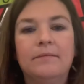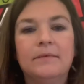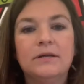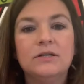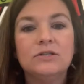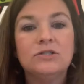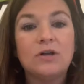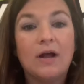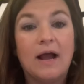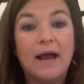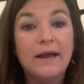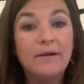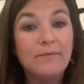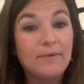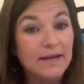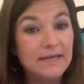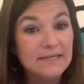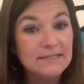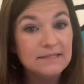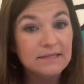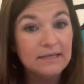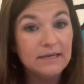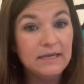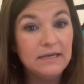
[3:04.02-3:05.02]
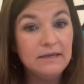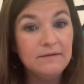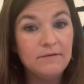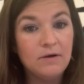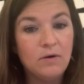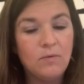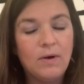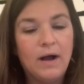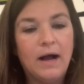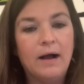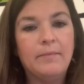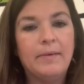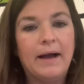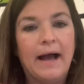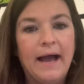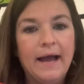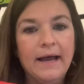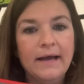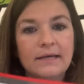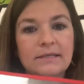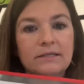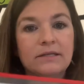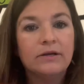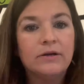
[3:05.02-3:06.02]
dry erase sleeve a while
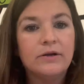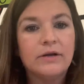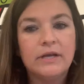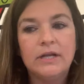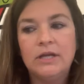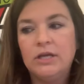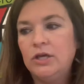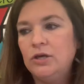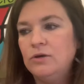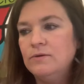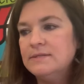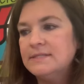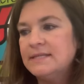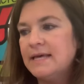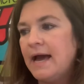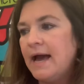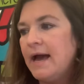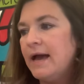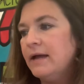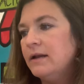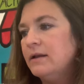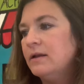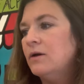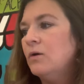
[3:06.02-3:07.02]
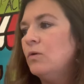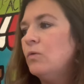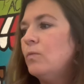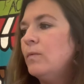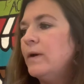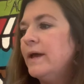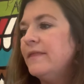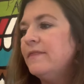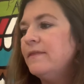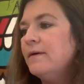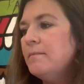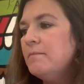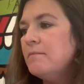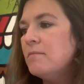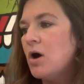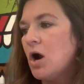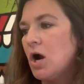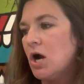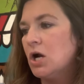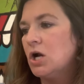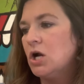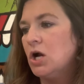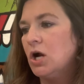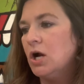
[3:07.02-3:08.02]
back, so you're going to use that with a
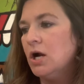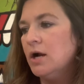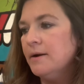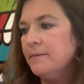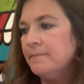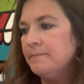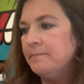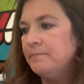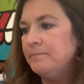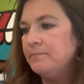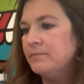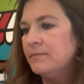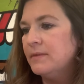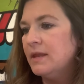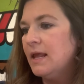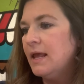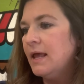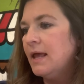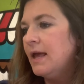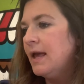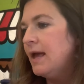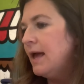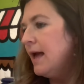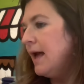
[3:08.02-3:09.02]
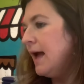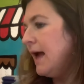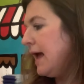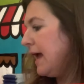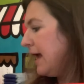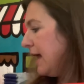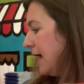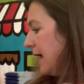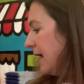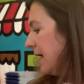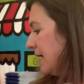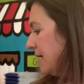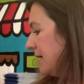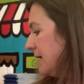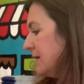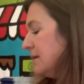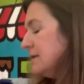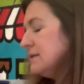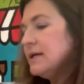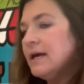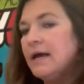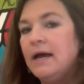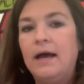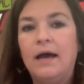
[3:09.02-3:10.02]
marker
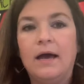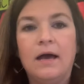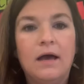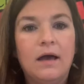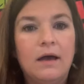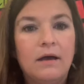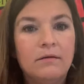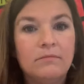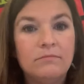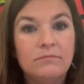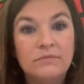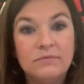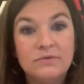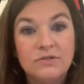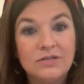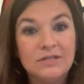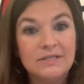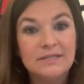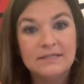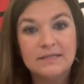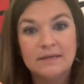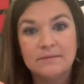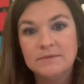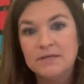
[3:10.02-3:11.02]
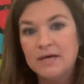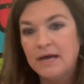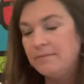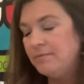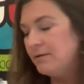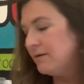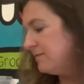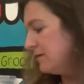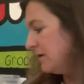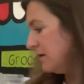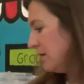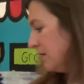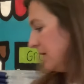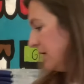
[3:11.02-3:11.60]
and just some type of little